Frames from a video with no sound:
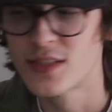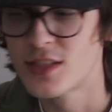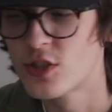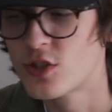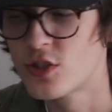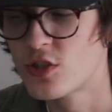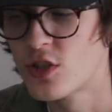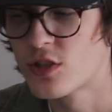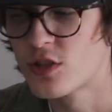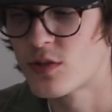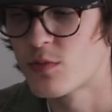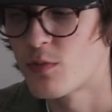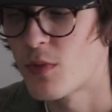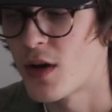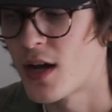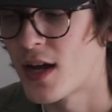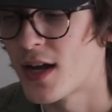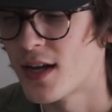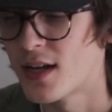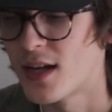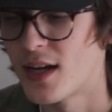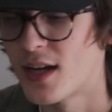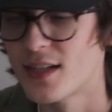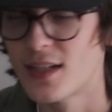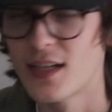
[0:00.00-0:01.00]
is just
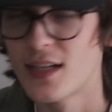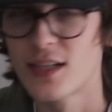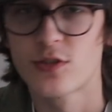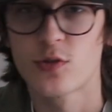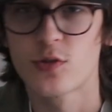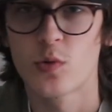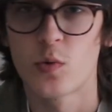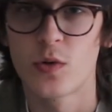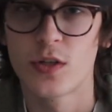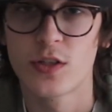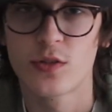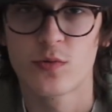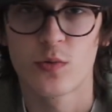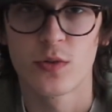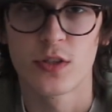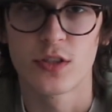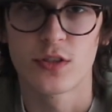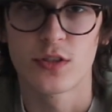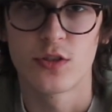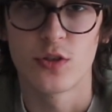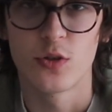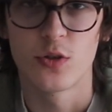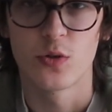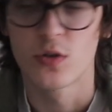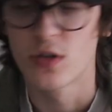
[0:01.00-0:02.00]
my, I guess,
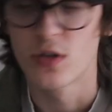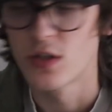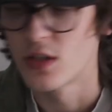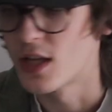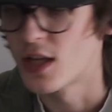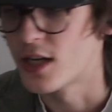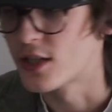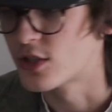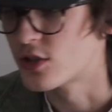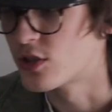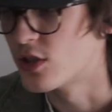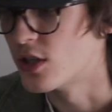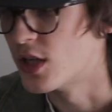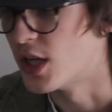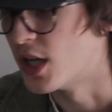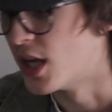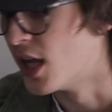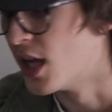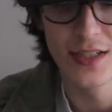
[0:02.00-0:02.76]
2022 collection.